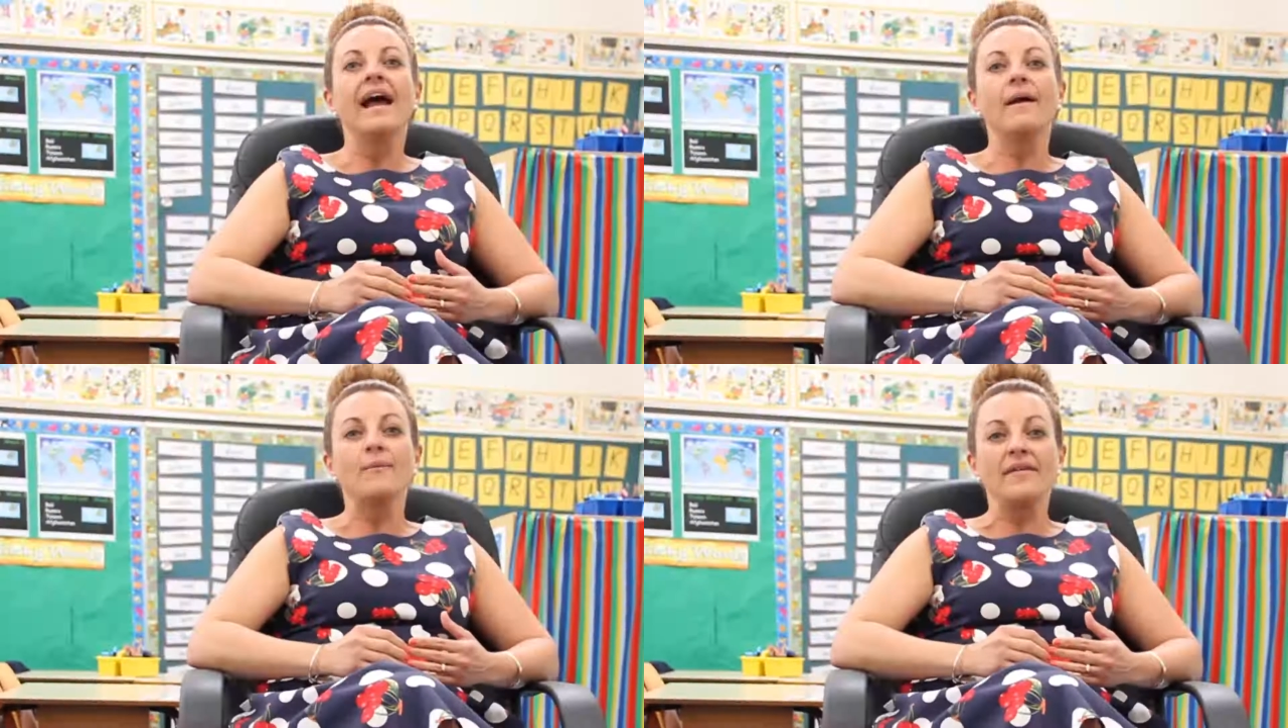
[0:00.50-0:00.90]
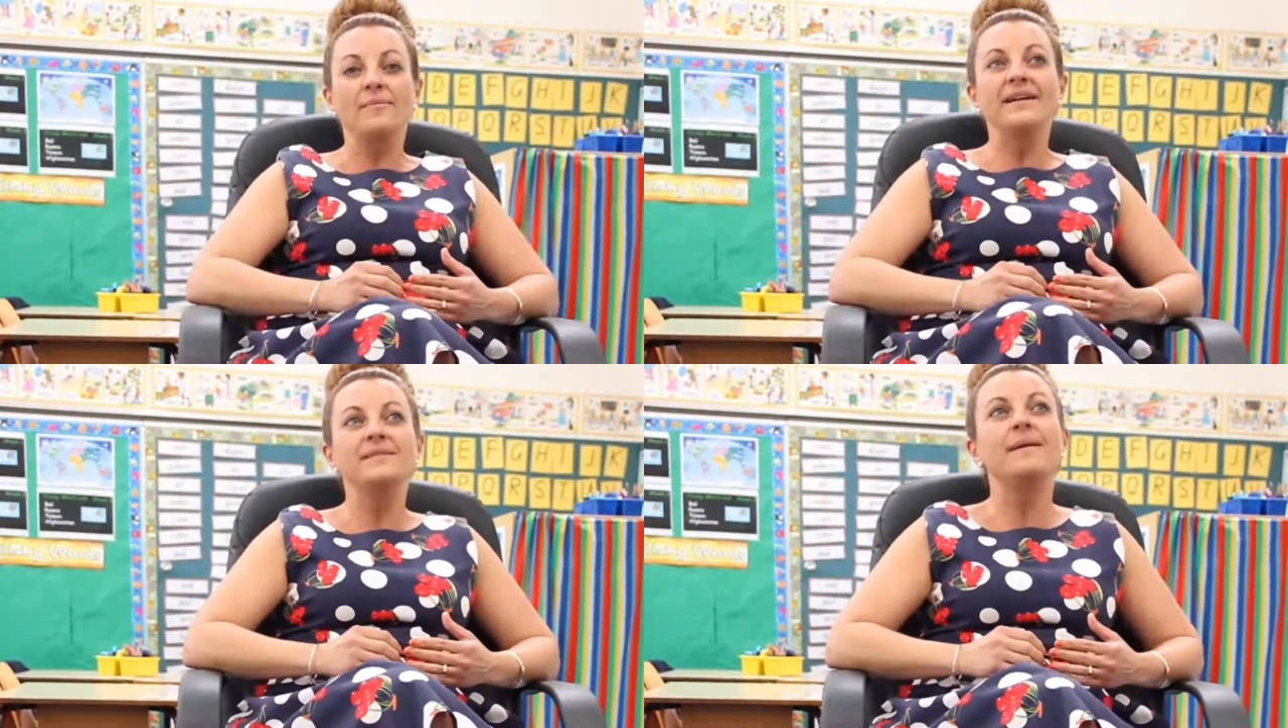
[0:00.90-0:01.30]
Our
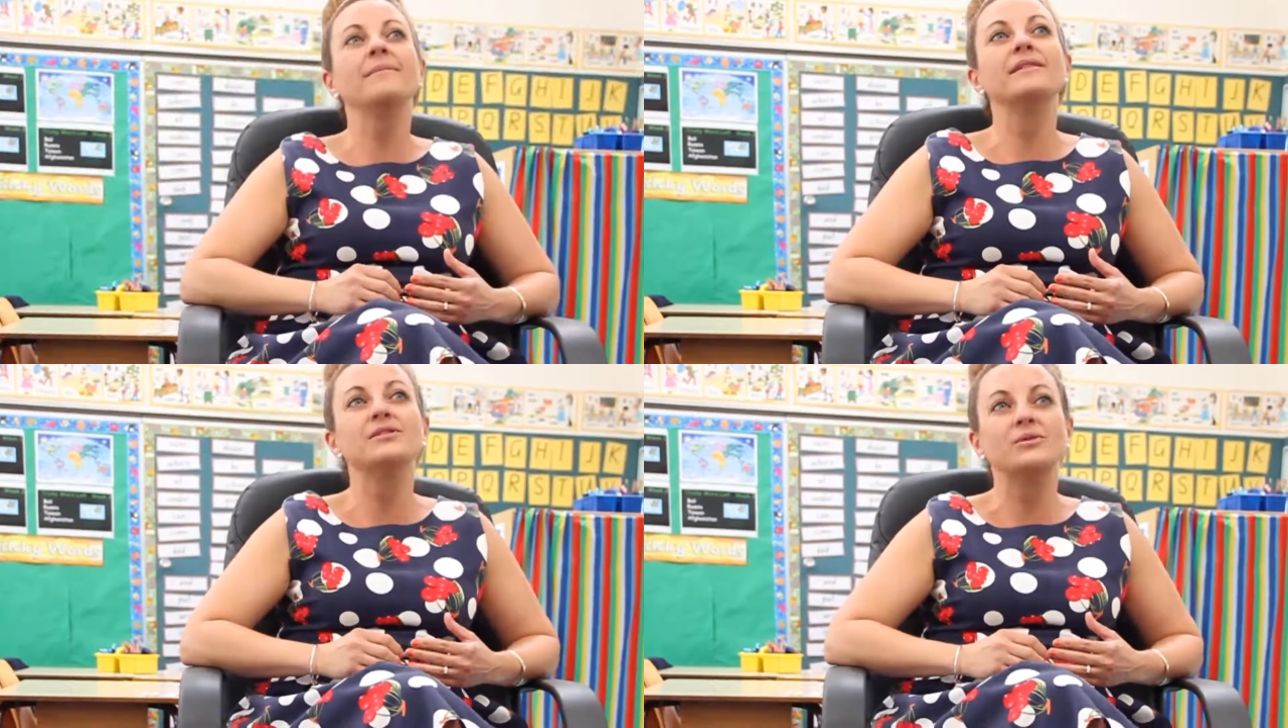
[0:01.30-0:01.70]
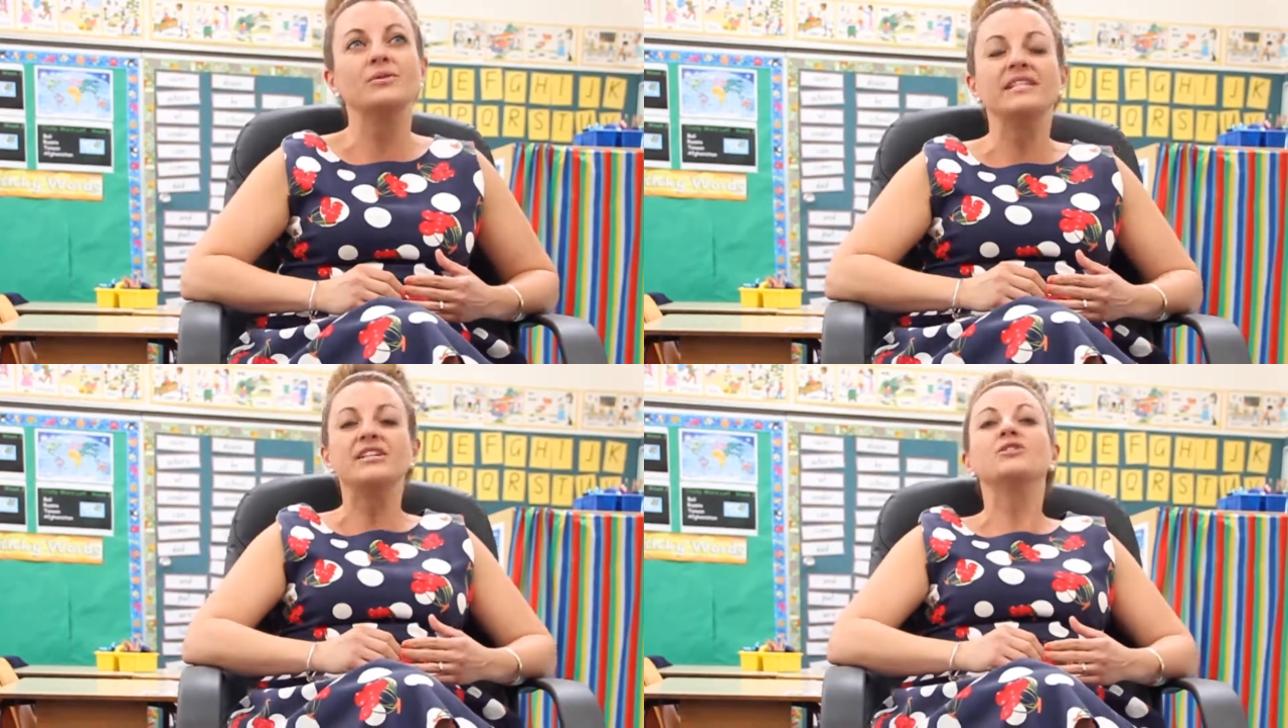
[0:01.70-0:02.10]
Rathmines Public
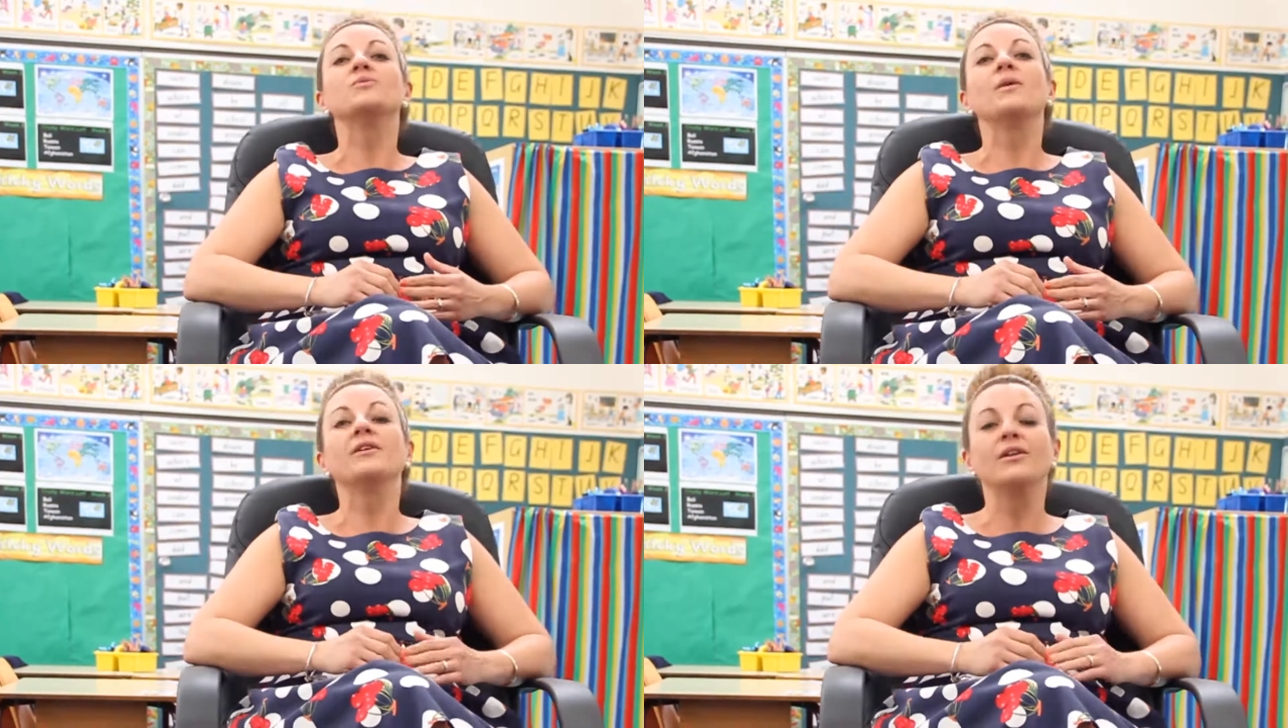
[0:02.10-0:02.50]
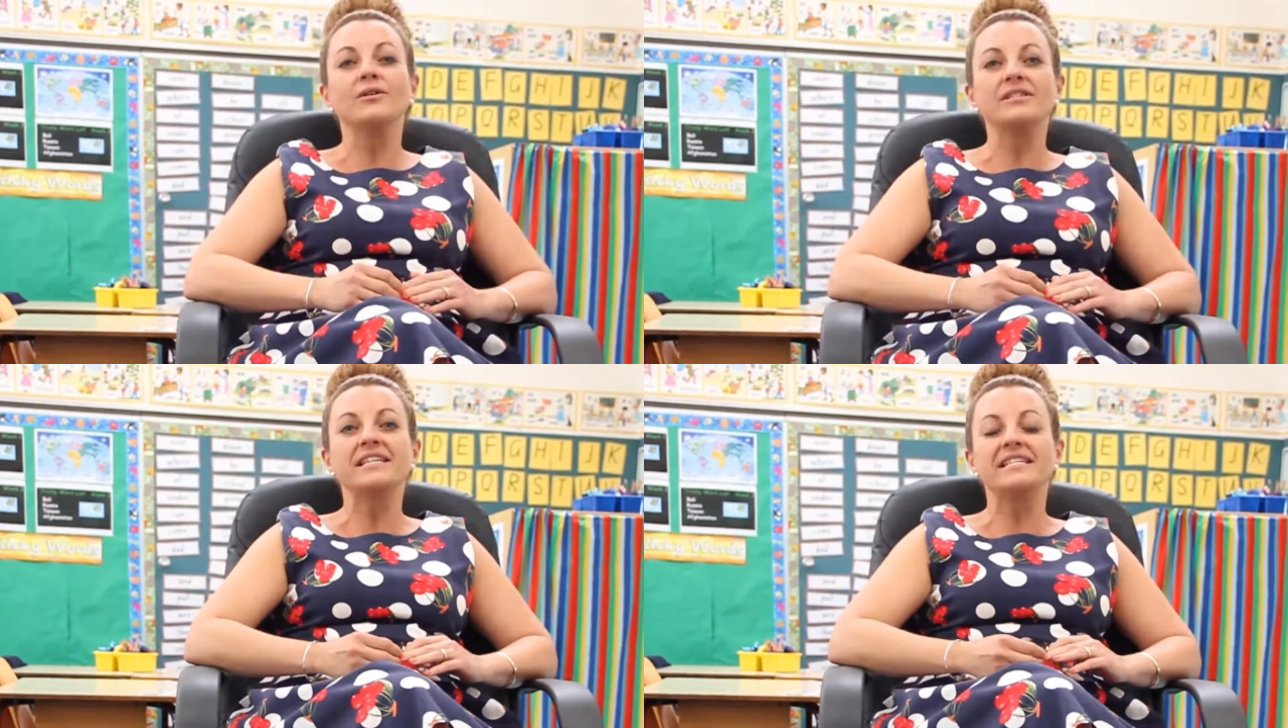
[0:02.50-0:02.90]
School teachers work
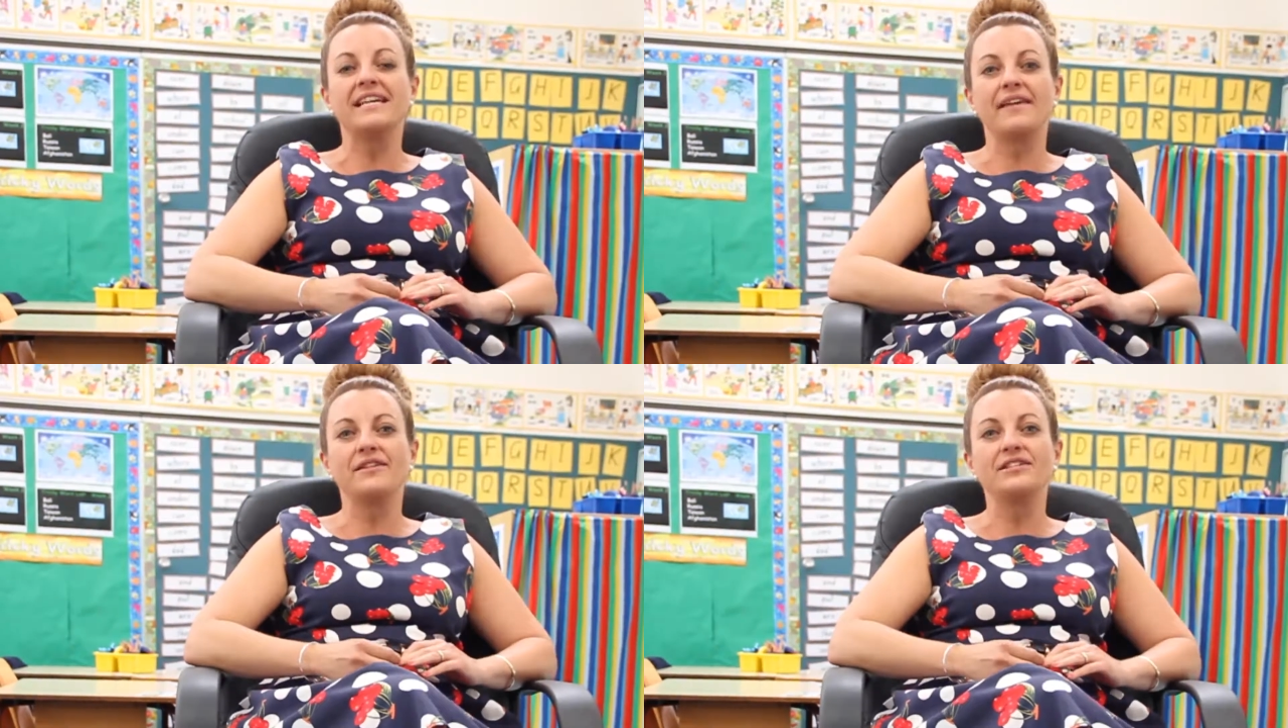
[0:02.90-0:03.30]
closely together